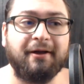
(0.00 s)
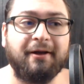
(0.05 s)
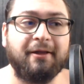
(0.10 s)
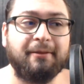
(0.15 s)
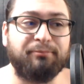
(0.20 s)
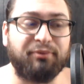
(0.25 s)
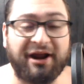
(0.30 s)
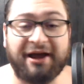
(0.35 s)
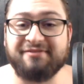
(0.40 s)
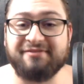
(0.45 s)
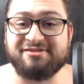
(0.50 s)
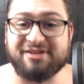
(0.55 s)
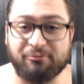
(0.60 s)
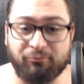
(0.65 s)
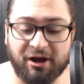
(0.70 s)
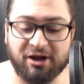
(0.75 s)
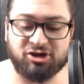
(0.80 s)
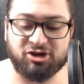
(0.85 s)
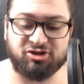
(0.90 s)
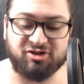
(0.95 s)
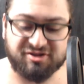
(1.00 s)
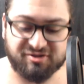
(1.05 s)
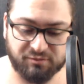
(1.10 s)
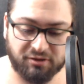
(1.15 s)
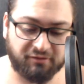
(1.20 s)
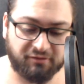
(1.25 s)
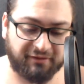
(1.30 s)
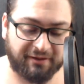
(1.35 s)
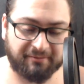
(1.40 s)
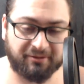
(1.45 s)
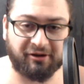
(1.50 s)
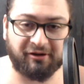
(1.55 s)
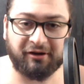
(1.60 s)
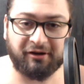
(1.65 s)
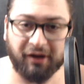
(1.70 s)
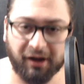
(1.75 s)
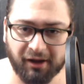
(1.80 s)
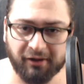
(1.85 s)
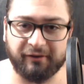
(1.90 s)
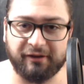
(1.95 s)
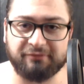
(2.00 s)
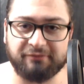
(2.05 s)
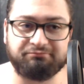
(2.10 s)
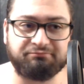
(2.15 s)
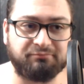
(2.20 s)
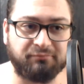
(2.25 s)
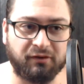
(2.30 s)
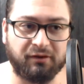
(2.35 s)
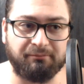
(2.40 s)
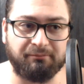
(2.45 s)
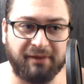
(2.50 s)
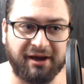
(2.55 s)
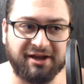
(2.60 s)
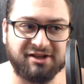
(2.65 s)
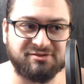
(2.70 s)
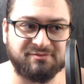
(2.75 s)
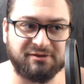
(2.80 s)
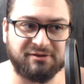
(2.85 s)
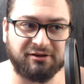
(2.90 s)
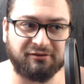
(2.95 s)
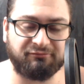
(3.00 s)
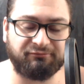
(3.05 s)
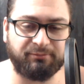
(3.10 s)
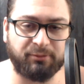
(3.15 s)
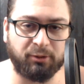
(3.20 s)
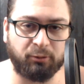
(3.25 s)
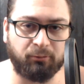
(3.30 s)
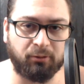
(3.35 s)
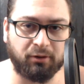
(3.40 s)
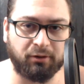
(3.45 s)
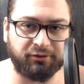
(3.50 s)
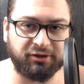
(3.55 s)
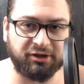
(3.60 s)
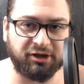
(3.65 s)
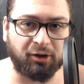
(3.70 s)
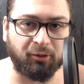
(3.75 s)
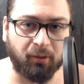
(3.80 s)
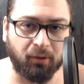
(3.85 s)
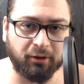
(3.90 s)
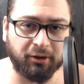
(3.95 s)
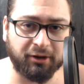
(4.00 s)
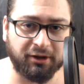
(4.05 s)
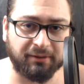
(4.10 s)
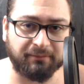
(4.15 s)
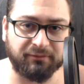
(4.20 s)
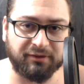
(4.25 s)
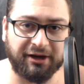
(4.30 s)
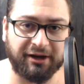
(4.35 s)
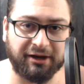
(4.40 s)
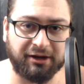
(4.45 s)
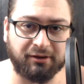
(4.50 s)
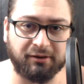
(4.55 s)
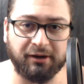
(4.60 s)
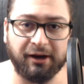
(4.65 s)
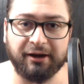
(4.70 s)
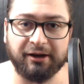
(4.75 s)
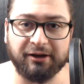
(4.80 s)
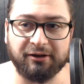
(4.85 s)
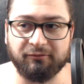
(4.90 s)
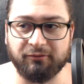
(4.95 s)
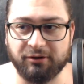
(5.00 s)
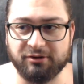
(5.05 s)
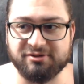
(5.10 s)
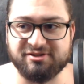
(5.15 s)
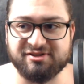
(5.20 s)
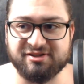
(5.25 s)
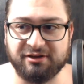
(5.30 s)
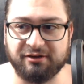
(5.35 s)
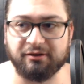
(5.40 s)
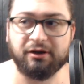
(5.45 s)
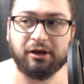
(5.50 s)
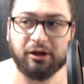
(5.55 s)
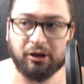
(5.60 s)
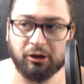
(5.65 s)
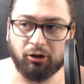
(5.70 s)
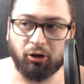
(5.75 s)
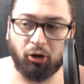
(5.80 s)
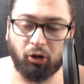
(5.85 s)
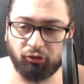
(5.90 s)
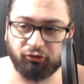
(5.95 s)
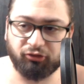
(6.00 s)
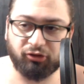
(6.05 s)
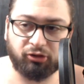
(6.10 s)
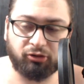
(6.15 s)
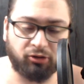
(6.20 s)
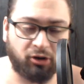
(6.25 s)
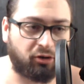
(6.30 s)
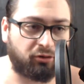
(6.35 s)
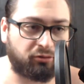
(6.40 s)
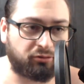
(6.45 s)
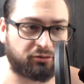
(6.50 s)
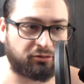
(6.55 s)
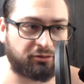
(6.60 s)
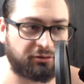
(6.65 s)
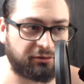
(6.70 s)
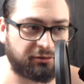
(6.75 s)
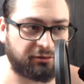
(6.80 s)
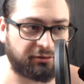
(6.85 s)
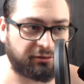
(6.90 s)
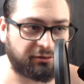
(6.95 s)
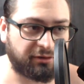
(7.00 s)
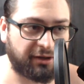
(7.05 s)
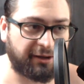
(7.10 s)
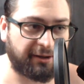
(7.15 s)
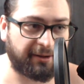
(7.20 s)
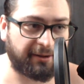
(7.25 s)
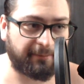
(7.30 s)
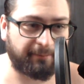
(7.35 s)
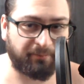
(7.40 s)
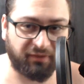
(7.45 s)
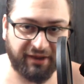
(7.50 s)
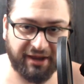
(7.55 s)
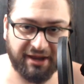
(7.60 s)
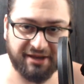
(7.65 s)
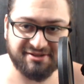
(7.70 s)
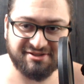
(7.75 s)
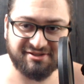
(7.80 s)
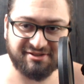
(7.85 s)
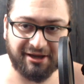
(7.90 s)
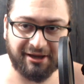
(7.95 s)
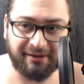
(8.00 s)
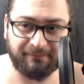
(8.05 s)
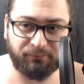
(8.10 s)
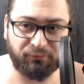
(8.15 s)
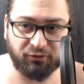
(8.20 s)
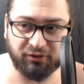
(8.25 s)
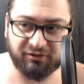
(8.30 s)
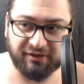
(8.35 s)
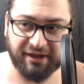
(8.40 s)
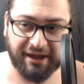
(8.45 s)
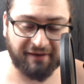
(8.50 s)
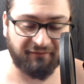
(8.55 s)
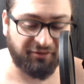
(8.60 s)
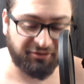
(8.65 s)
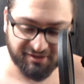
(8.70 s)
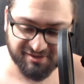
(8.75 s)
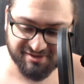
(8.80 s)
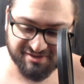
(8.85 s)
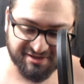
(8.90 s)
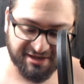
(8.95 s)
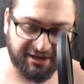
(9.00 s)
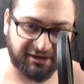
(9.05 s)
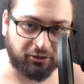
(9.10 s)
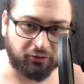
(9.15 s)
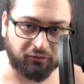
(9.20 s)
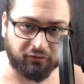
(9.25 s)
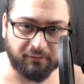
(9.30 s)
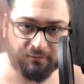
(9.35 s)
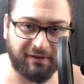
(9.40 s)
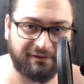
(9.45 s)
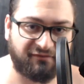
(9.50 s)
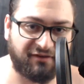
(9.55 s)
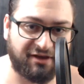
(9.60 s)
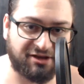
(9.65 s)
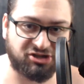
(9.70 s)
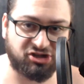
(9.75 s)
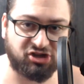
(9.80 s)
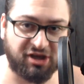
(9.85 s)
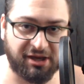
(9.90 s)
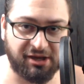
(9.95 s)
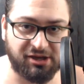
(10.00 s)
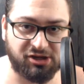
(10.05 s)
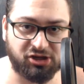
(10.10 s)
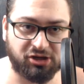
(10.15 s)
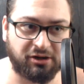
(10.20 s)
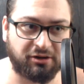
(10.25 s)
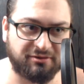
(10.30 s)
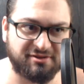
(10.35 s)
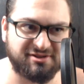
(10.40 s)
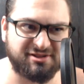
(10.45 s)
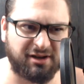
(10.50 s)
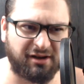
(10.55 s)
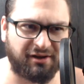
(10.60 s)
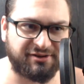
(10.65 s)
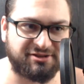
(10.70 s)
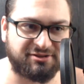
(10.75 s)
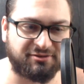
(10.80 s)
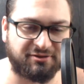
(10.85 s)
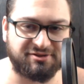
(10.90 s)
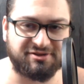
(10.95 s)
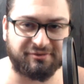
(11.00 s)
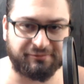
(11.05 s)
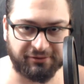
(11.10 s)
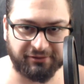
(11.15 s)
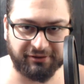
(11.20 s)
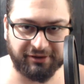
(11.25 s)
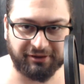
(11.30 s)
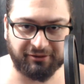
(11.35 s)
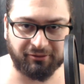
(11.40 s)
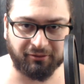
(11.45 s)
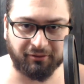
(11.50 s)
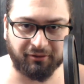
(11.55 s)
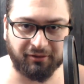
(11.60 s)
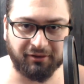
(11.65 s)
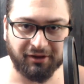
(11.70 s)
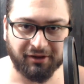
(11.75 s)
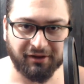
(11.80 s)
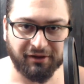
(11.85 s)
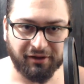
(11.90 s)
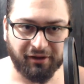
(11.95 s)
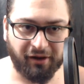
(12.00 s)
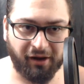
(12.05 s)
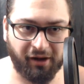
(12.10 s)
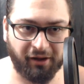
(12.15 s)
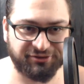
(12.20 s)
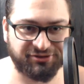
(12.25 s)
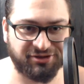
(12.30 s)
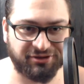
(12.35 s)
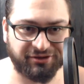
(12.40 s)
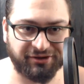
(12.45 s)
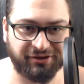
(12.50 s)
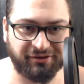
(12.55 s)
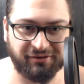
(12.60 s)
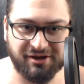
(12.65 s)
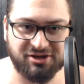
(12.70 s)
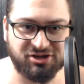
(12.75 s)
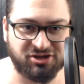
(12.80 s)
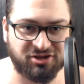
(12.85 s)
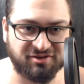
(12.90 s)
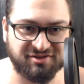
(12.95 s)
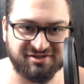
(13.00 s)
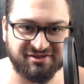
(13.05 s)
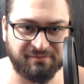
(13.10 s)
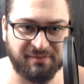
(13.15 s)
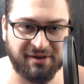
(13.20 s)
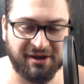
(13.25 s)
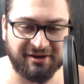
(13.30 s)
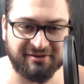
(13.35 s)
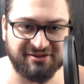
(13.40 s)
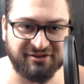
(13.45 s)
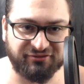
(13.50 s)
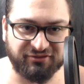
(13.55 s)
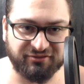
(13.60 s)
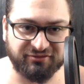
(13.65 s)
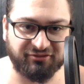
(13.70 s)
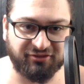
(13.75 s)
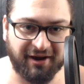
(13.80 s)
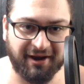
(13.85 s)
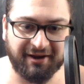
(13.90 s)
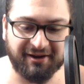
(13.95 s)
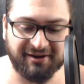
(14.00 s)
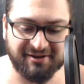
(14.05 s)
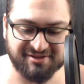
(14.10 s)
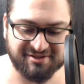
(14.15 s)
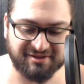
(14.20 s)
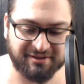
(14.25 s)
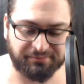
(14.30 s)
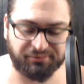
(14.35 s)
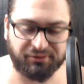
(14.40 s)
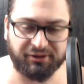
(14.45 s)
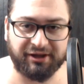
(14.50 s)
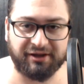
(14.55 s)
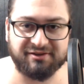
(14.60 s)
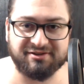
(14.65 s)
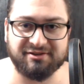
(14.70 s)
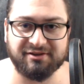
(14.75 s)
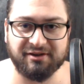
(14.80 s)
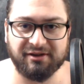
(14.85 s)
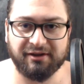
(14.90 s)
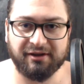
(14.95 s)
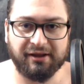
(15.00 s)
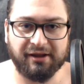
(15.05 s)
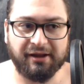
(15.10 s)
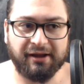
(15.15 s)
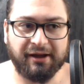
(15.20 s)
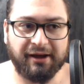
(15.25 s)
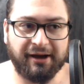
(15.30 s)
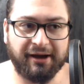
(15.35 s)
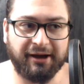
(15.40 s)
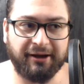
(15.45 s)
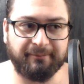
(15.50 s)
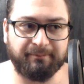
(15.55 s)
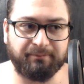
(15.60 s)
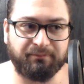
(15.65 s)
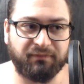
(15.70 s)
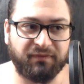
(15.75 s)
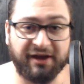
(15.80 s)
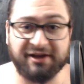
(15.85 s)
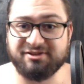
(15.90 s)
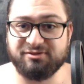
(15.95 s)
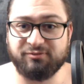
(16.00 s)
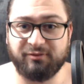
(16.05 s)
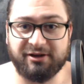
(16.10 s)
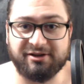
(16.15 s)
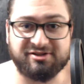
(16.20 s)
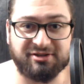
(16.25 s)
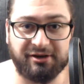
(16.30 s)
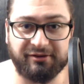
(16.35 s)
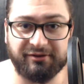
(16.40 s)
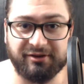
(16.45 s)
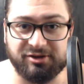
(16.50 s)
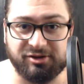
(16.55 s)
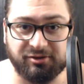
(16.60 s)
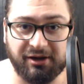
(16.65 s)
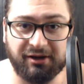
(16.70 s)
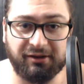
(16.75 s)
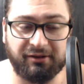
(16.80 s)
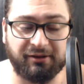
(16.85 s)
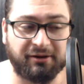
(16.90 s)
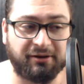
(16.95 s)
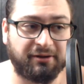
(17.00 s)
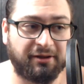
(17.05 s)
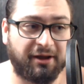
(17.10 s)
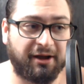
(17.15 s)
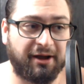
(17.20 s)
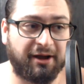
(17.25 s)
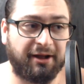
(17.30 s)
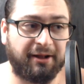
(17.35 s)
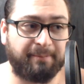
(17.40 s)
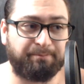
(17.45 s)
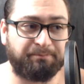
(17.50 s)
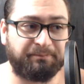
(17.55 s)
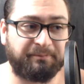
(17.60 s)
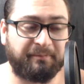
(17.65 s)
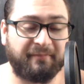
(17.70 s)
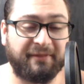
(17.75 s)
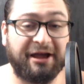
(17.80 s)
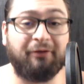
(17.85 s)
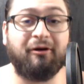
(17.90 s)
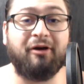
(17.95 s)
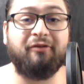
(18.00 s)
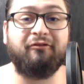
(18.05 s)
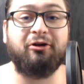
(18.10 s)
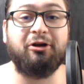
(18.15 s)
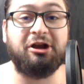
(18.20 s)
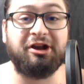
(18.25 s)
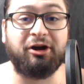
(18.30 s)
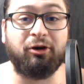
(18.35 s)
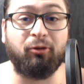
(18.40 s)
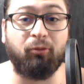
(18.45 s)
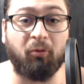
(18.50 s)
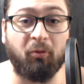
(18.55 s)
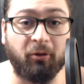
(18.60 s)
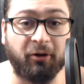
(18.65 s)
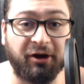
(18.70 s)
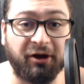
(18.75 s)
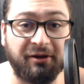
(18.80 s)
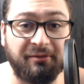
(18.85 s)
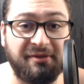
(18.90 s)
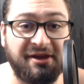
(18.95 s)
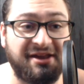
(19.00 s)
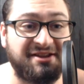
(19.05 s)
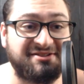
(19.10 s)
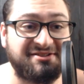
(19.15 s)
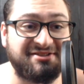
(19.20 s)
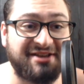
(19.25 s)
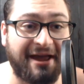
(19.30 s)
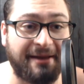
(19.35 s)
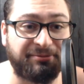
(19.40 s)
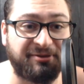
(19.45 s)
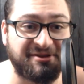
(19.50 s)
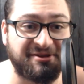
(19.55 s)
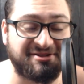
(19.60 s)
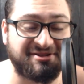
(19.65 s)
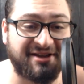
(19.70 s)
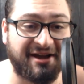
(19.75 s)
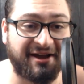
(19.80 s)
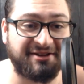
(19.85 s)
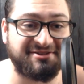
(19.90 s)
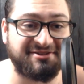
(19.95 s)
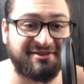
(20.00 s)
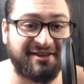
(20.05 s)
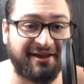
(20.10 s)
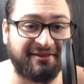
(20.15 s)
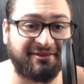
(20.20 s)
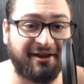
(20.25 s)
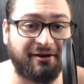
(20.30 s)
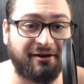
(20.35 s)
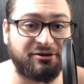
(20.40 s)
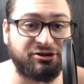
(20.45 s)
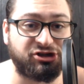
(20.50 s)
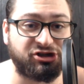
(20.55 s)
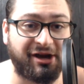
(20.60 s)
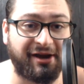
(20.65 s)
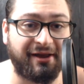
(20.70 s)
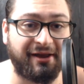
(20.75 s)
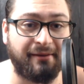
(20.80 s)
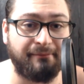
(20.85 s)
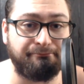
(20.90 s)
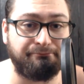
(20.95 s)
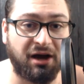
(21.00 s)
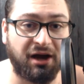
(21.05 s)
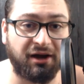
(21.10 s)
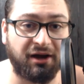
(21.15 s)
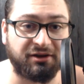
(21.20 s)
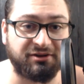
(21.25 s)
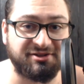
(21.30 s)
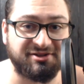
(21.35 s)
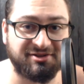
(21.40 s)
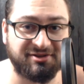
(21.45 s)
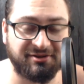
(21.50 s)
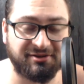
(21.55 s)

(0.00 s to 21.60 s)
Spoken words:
But as I'm watching this movie, I'm going, oh, it reminds me of the World Aquarium that I created, where it's an overgrown landscape with everything's taken over by vegetation, and there's all sorts of really cool altered creatures of many different varieties in the place. That's what I saw in the trailer. However, in Aquarium, it is emphasized that they are giant bugs.